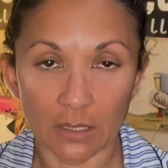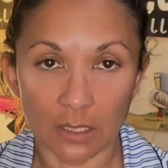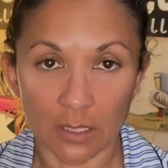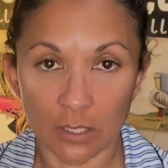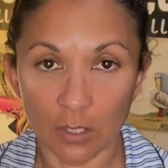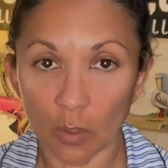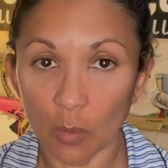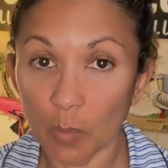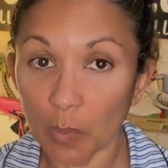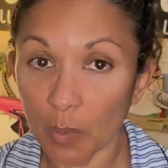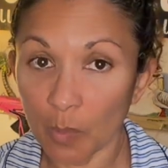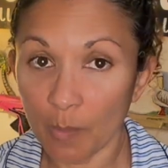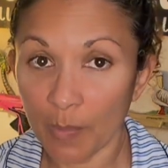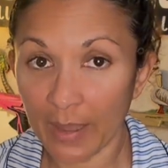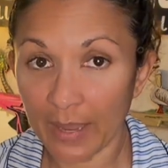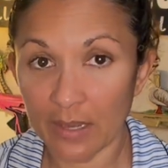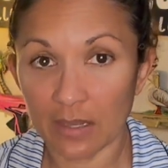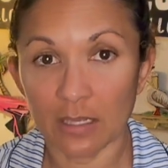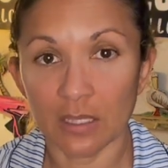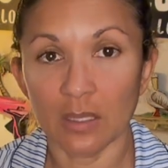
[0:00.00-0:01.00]
soap
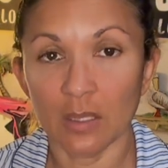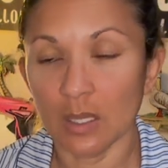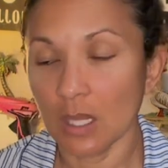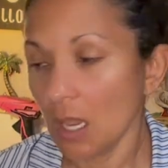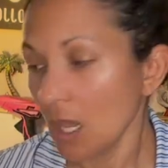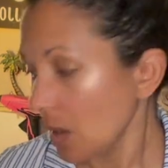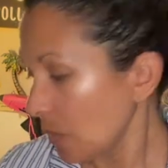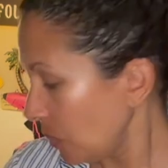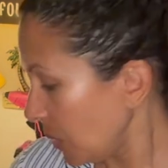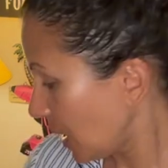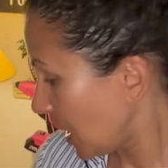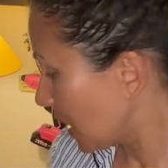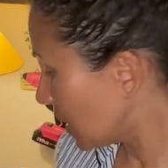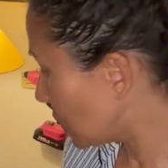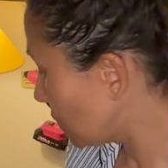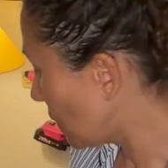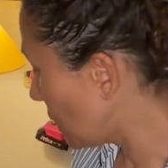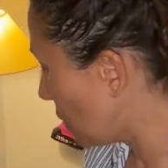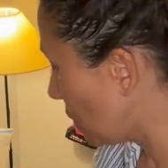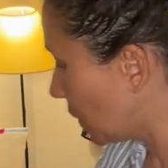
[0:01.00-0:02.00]
base because
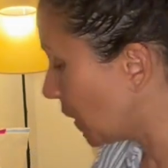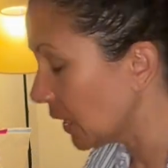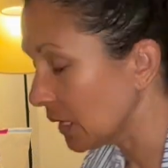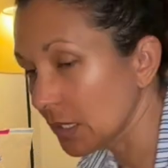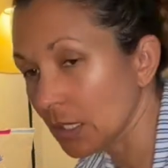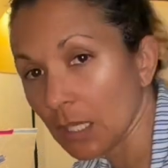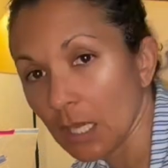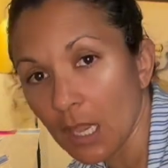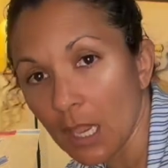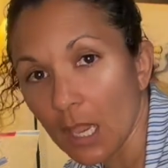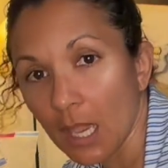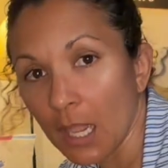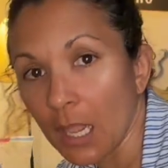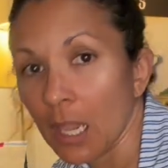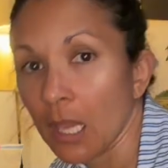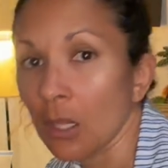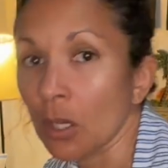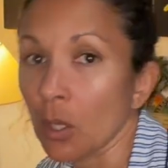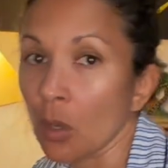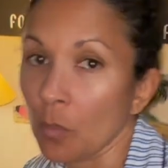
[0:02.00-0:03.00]
we want
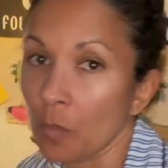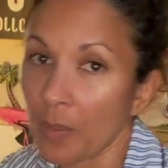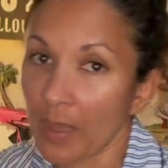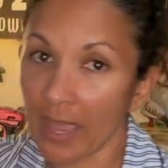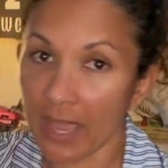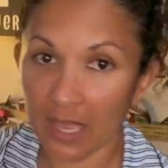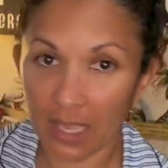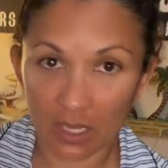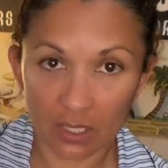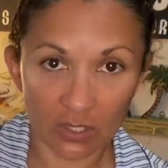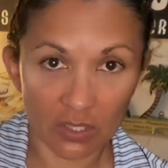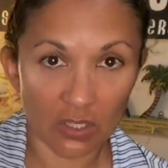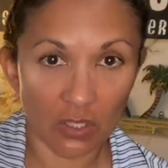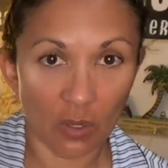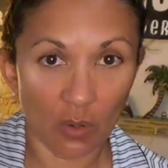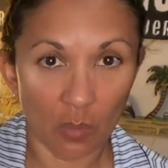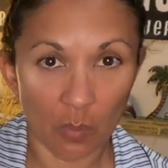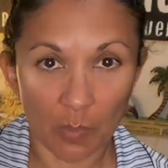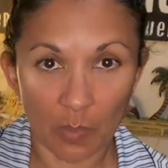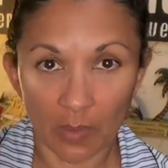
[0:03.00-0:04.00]
an opaque soap.